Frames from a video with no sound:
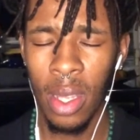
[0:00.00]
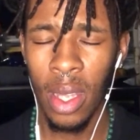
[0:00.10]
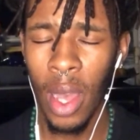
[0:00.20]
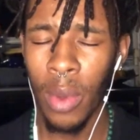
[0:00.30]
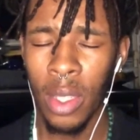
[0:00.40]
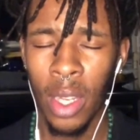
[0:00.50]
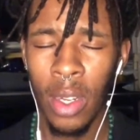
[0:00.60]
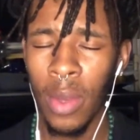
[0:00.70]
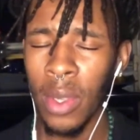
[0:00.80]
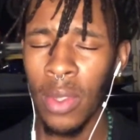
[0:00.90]
Our shadow
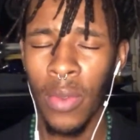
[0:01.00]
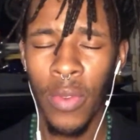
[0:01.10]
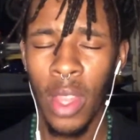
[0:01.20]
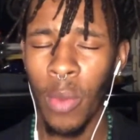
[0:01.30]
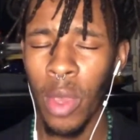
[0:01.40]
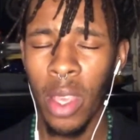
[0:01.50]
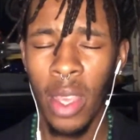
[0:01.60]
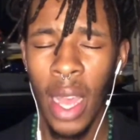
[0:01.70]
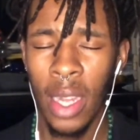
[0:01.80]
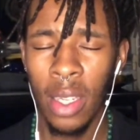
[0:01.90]
is something that we
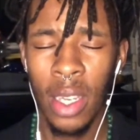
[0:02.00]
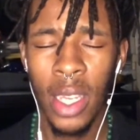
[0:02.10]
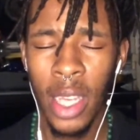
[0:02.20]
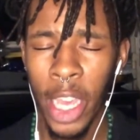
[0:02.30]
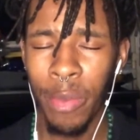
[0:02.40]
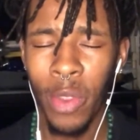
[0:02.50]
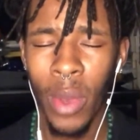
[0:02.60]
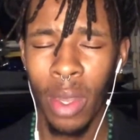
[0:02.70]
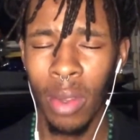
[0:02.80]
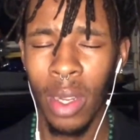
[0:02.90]
actually came to
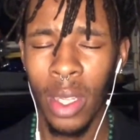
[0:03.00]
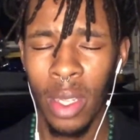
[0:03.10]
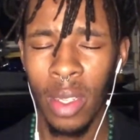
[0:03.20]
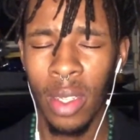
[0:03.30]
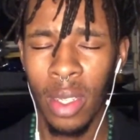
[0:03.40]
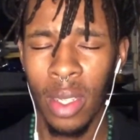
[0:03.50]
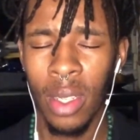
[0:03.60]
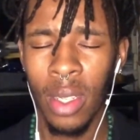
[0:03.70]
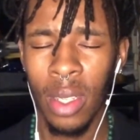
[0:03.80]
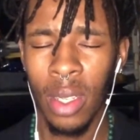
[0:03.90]
acknowledge,
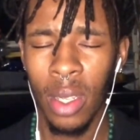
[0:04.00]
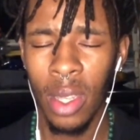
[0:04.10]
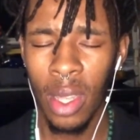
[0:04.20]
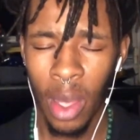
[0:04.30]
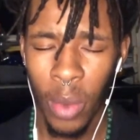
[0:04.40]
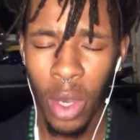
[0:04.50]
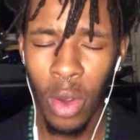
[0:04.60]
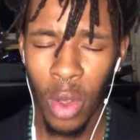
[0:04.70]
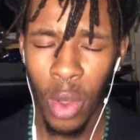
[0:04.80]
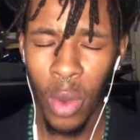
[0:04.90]
that we
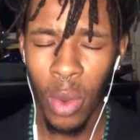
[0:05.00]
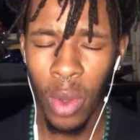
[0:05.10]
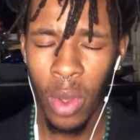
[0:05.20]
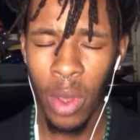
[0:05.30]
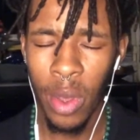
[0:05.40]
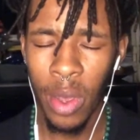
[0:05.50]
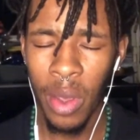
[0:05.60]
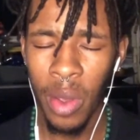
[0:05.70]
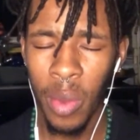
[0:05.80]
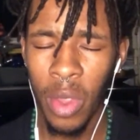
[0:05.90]
knew
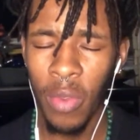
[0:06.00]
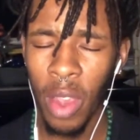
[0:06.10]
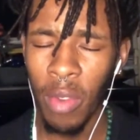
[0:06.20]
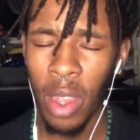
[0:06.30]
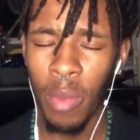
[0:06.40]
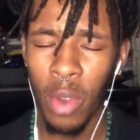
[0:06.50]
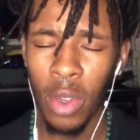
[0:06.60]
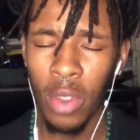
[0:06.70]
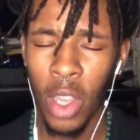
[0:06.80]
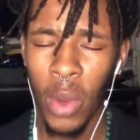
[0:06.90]
was very much
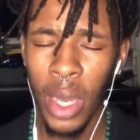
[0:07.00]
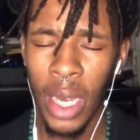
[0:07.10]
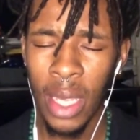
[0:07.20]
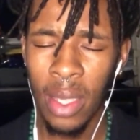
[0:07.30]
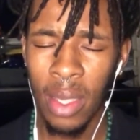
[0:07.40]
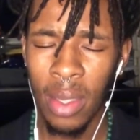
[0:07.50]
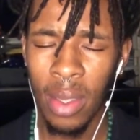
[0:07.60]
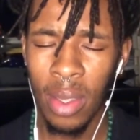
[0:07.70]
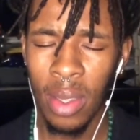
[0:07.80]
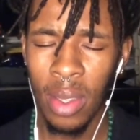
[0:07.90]
so in
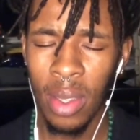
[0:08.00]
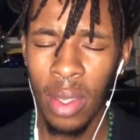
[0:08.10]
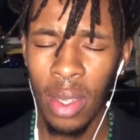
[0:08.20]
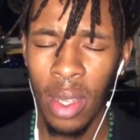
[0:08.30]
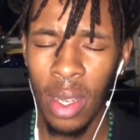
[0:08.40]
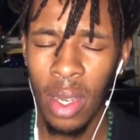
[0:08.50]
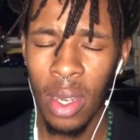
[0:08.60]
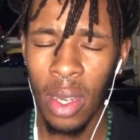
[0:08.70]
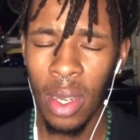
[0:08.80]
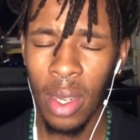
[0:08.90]
existence.
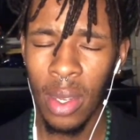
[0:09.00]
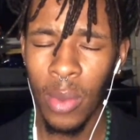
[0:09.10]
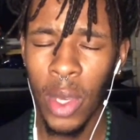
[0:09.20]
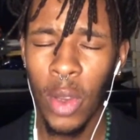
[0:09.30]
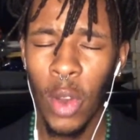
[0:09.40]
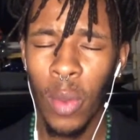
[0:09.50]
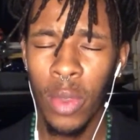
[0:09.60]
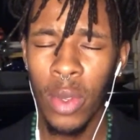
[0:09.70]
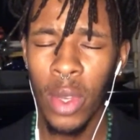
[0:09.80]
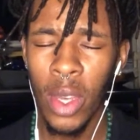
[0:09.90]
We come
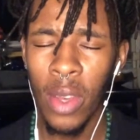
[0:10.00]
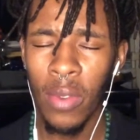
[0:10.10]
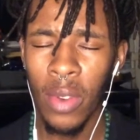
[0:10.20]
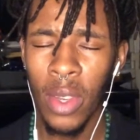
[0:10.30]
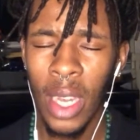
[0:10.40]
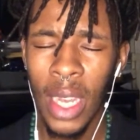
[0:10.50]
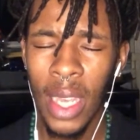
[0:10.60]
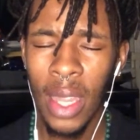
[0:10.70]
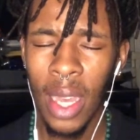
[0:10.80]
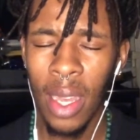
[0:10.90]
to earth to clear
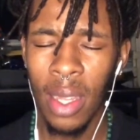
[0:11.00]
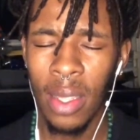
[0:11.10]
that,